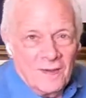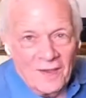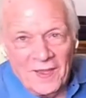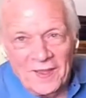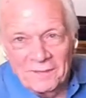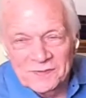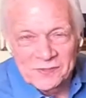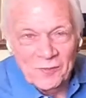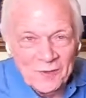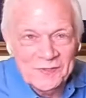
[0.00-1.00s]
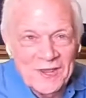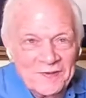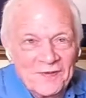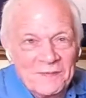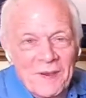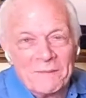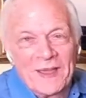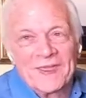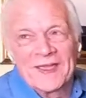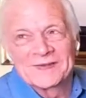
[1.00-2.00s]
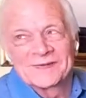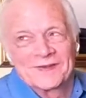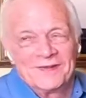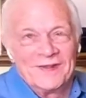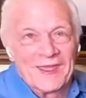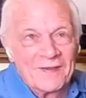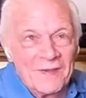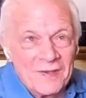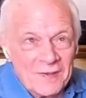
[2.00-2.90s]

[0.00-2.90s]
I am so excited about my guest today.